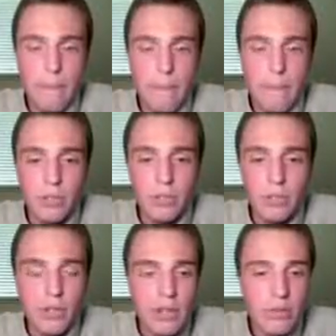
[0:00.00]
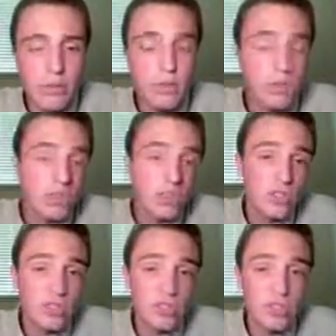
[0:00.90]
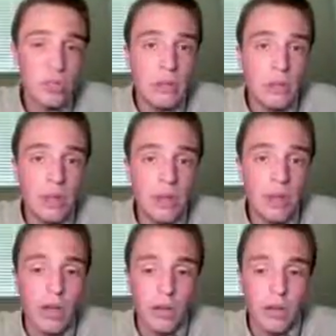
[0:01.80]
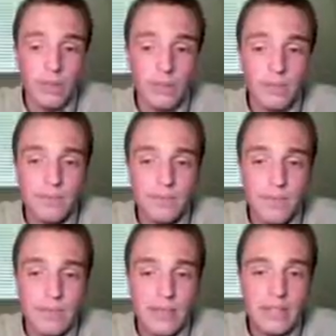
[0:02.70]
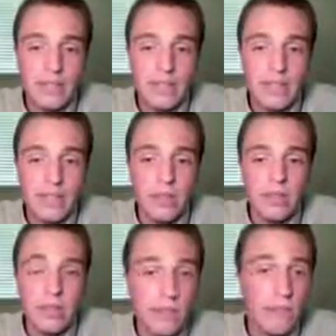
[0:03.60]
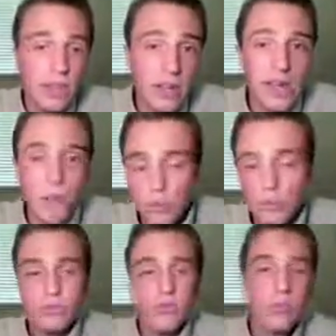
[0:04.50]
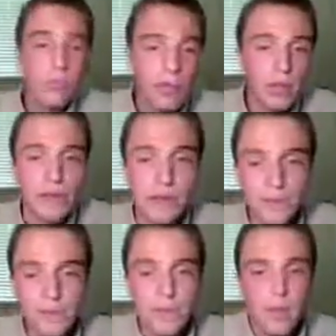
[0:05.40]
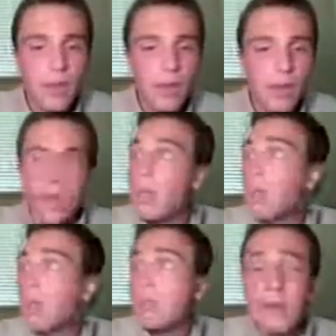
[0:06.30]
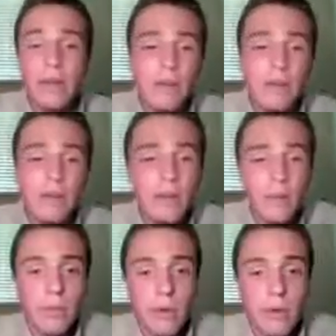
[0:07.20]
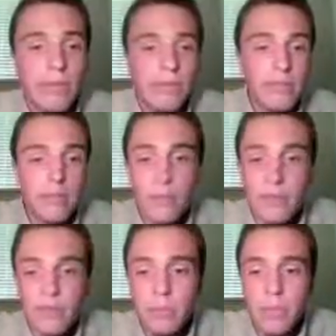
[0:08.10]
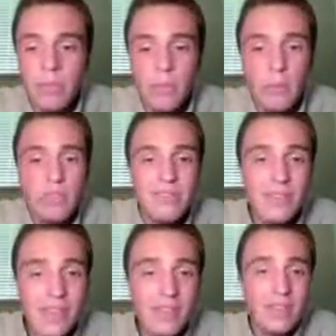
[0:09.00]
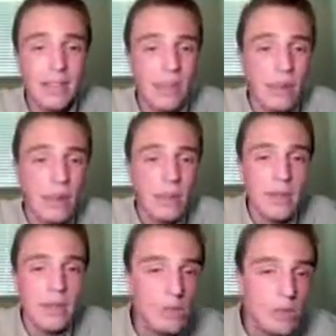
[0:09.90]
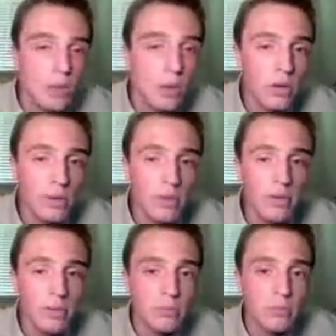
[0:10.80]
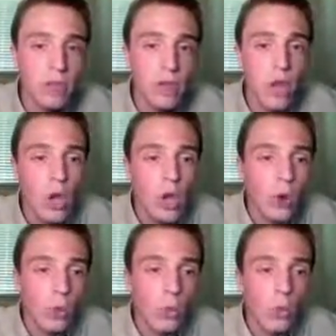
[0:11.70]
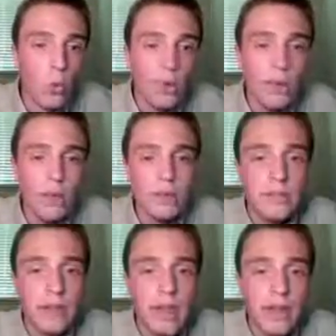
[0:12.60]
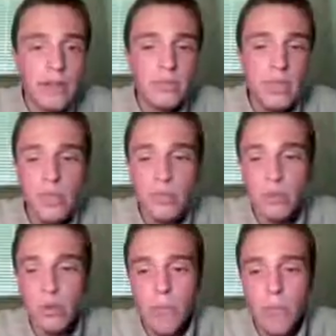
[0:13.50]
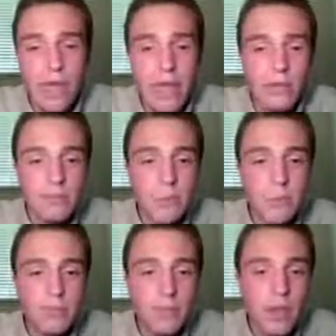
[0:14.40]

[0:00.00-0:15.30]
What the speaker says: Bishop takes on e3, which is the definite game-losing blunder. He also had the possibility, he was thinking in this game that he wanted to play this move like rook to d8. He was thinking he was going to be okay at this point.